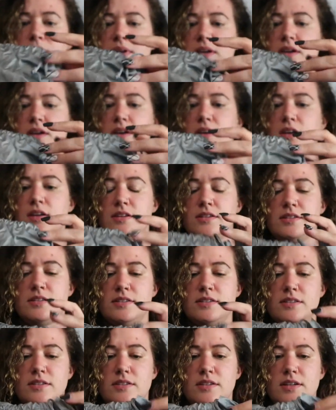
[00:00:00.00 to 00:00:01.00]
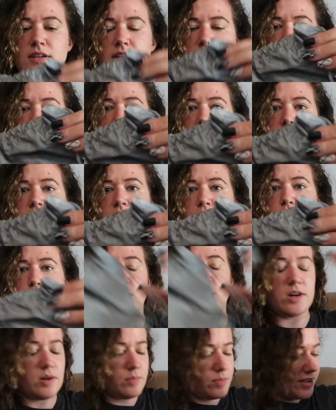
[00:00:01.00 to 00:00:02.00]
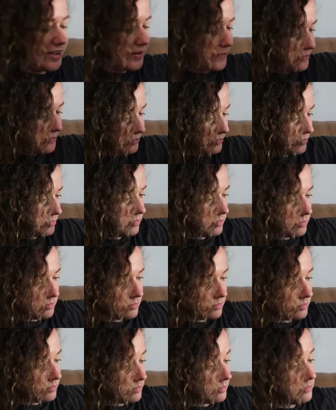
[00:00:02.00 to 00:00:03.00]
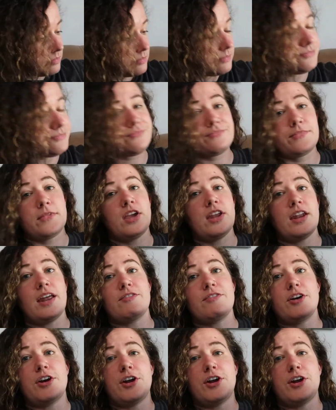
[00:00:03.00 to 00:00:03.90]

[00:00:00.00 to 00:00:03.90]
because it's torn, but you never